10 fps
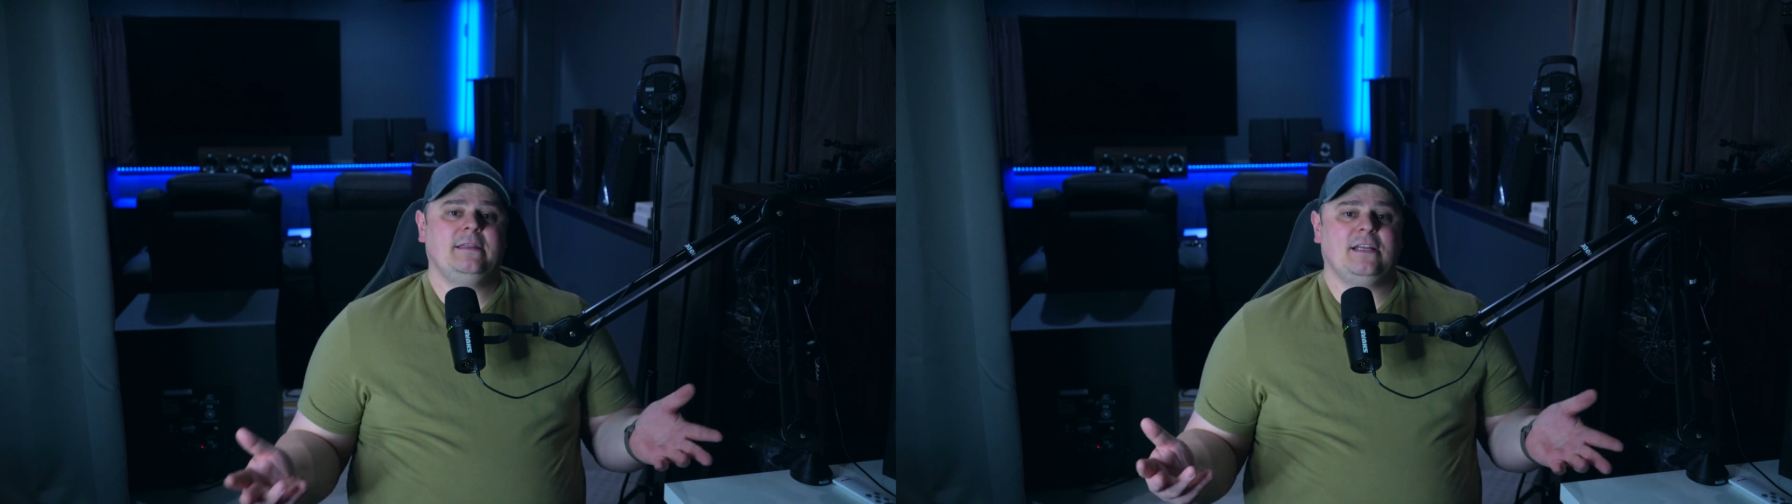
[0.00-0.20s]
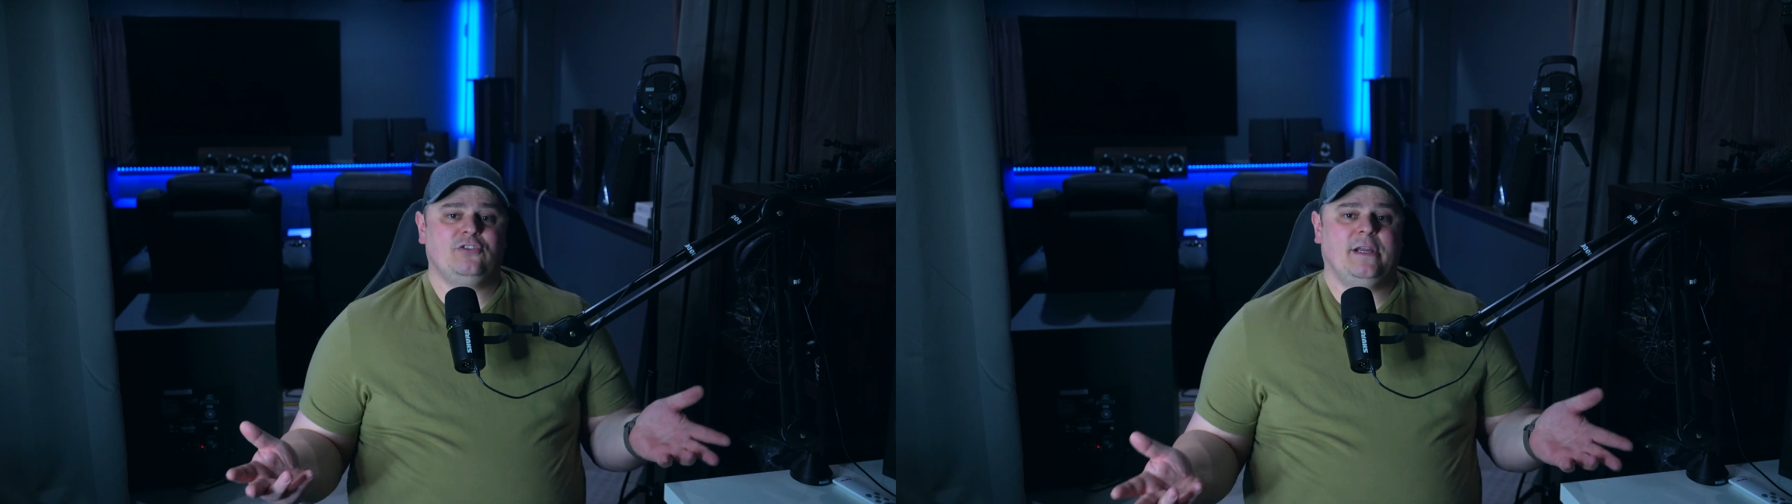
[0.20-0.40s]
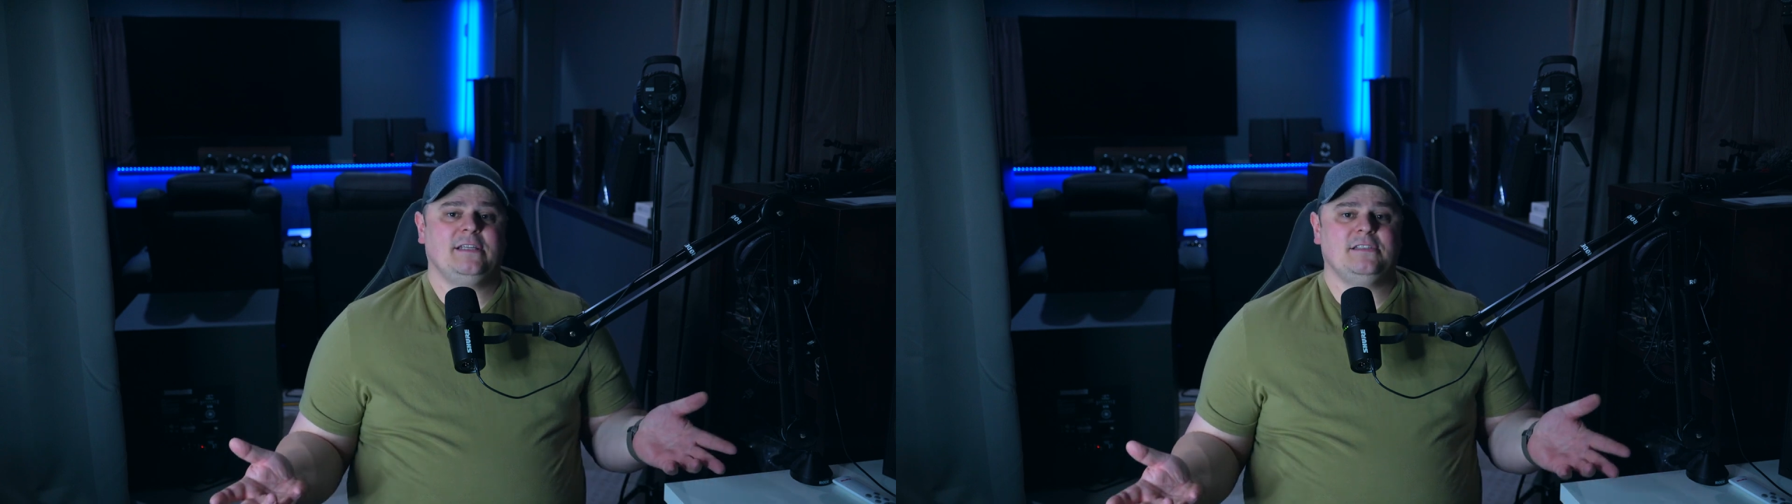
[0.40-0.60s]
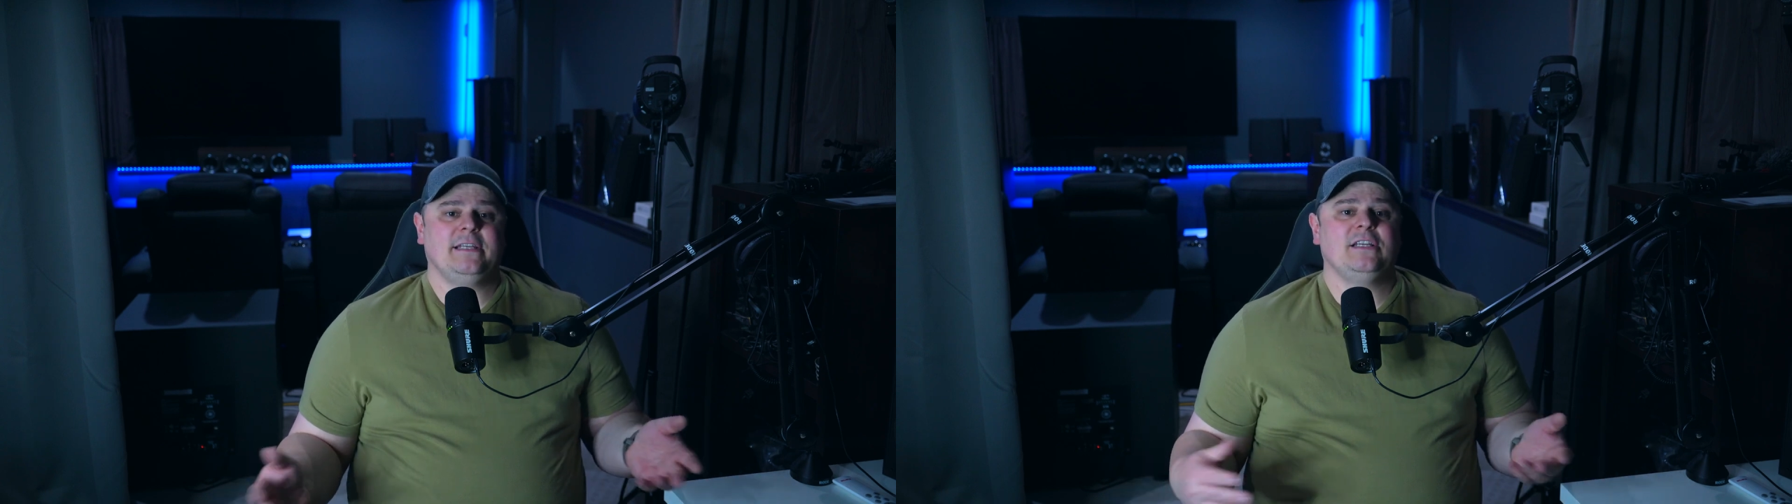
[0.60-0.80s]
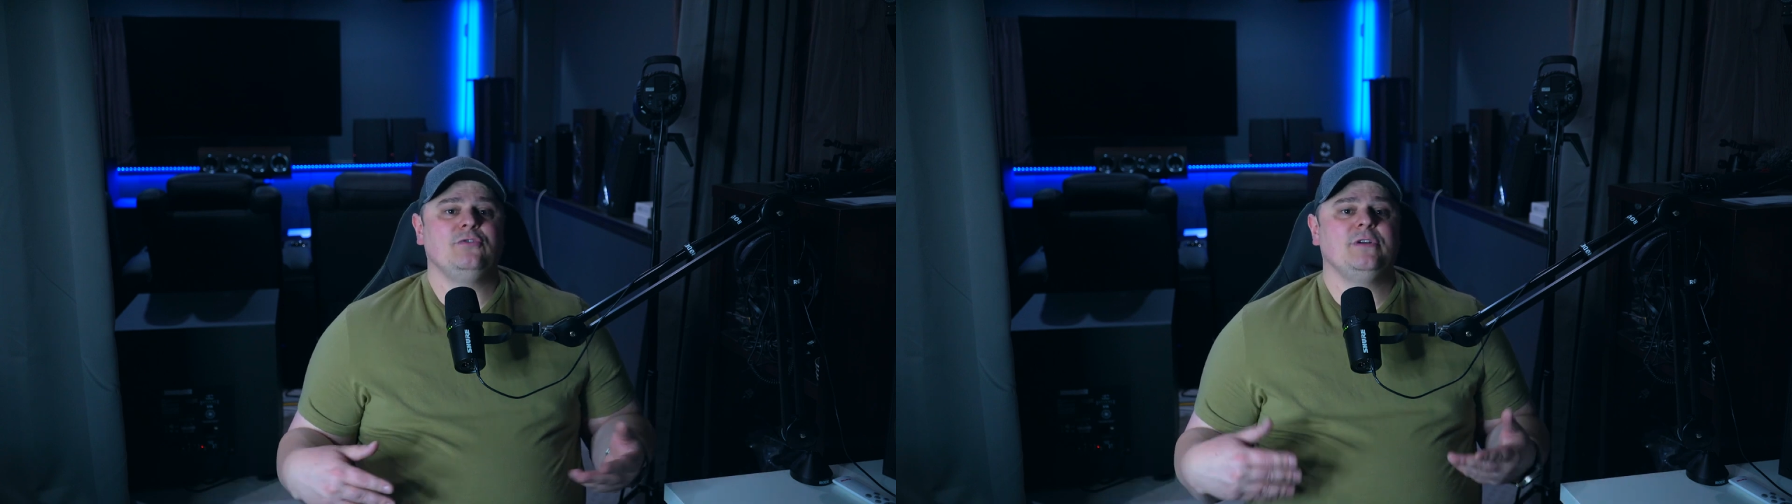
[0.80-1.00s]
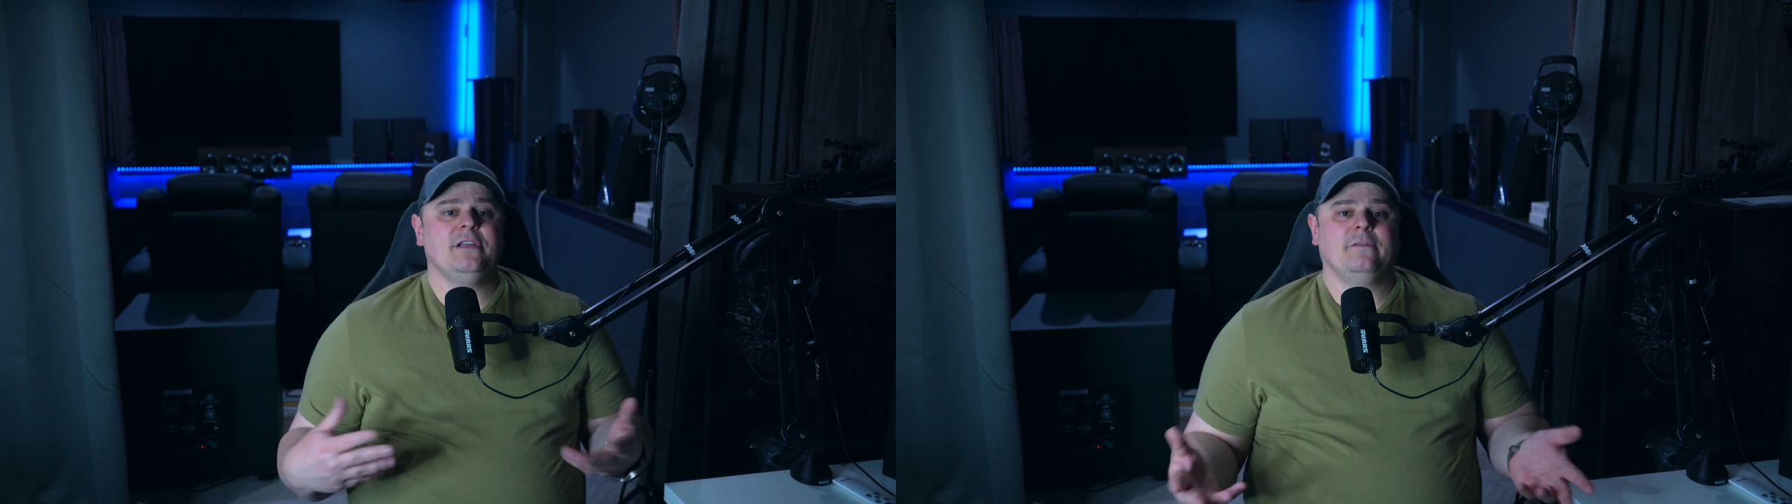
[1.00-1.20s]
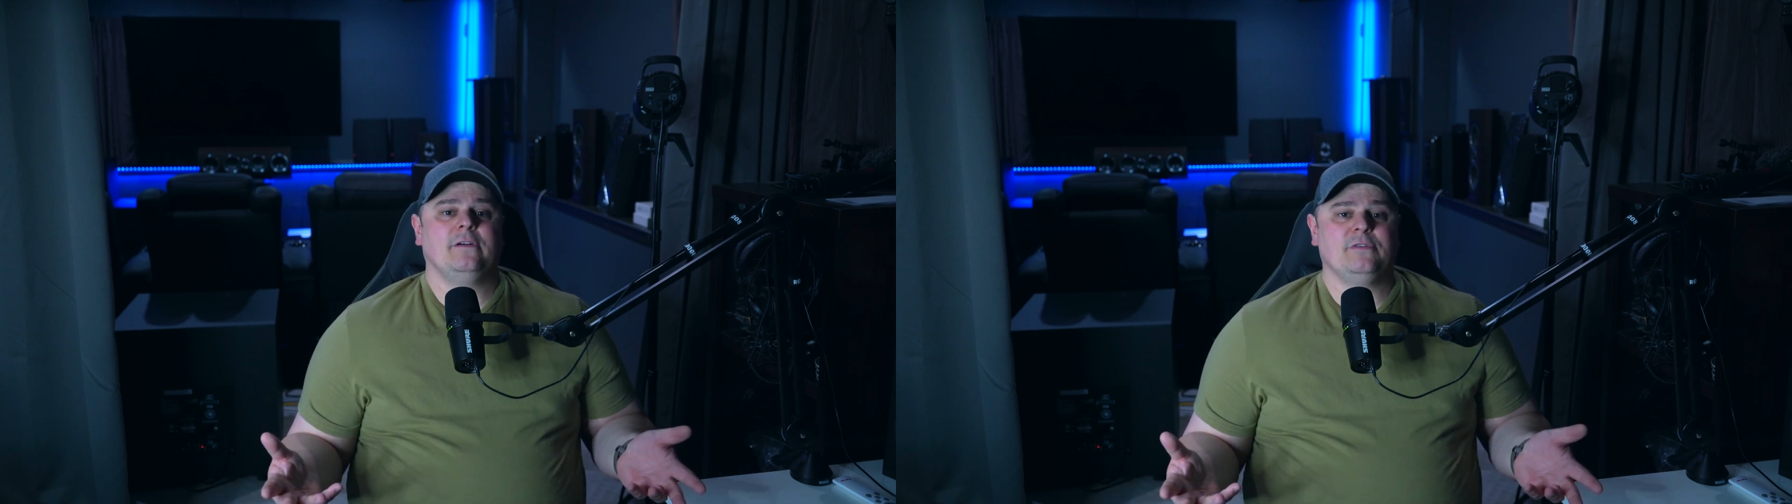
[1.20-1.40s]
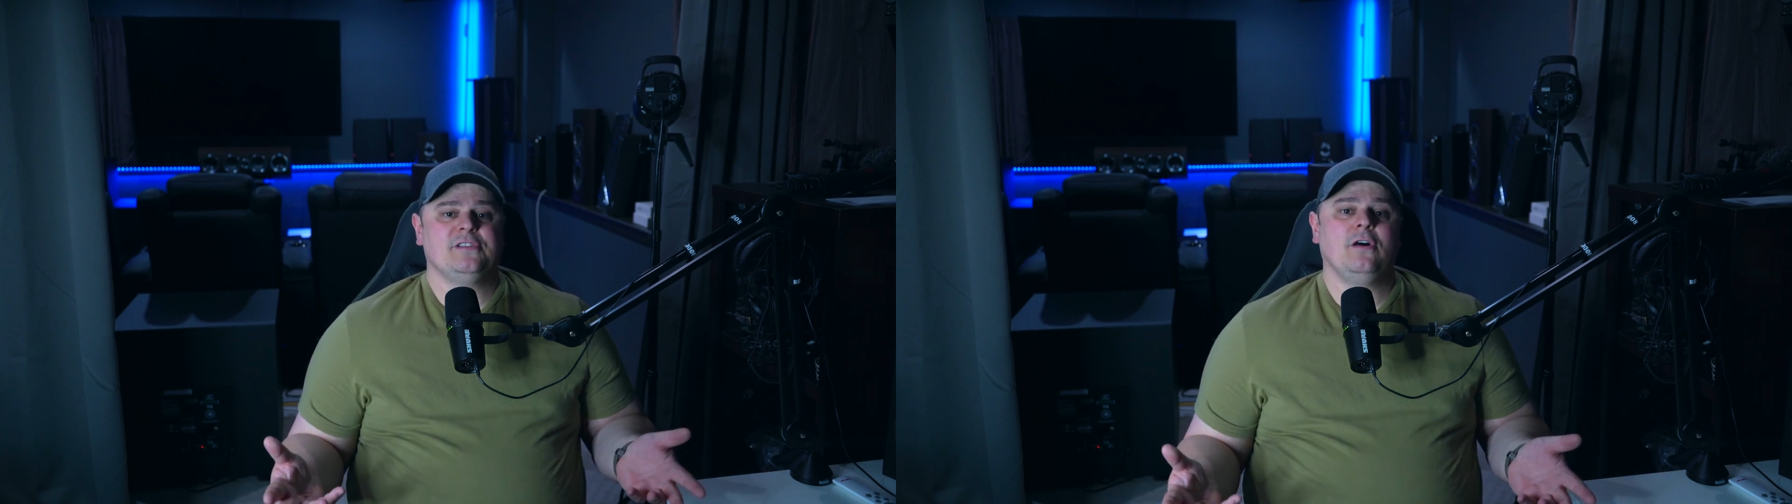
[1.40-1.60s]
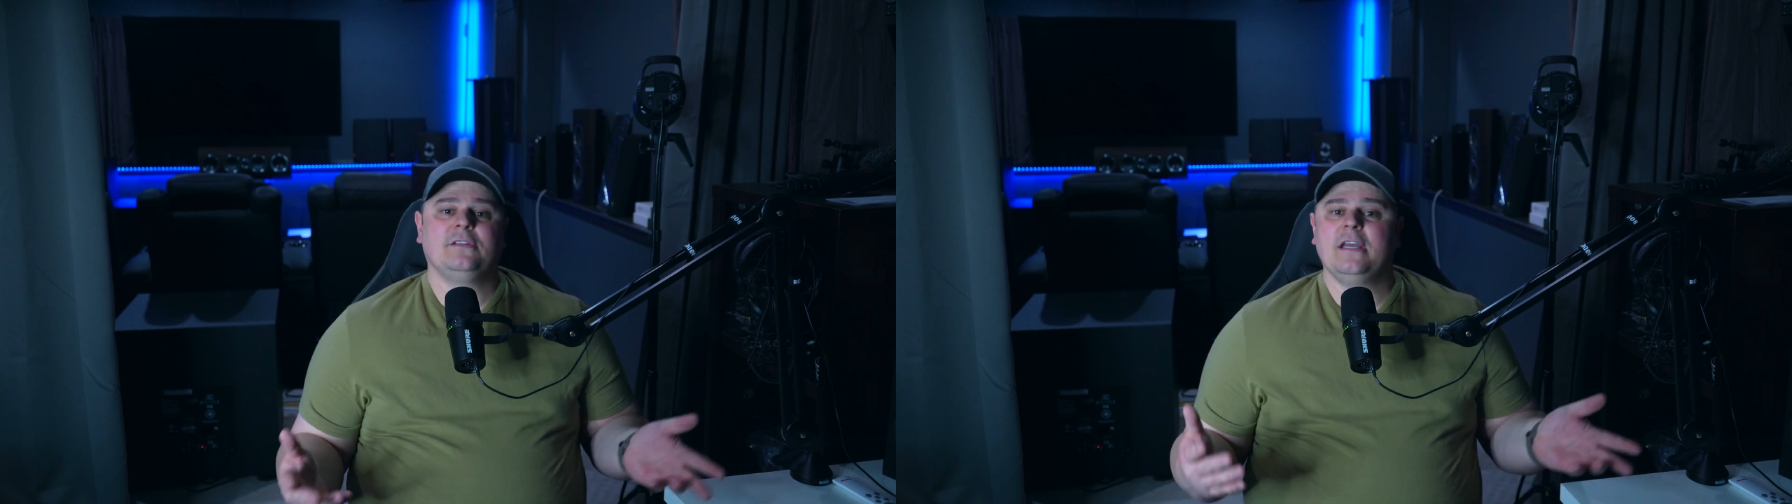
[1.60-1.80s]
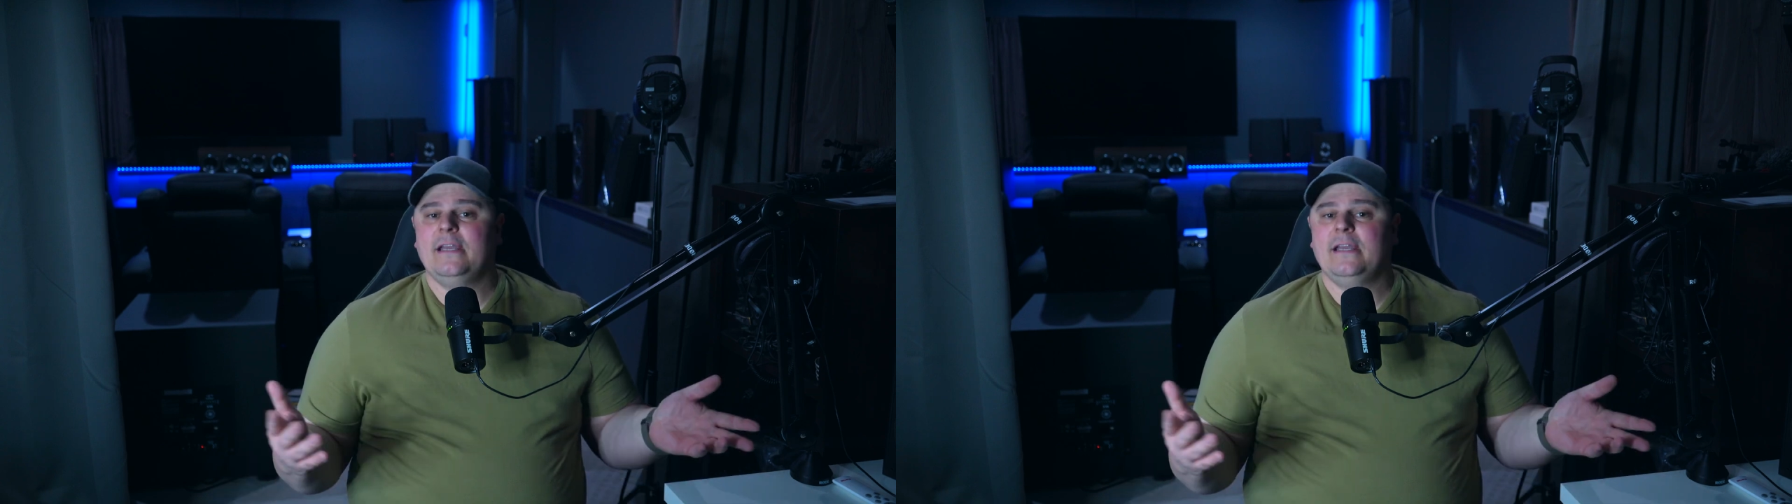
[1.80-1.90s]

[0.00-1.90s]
that translated to a different result,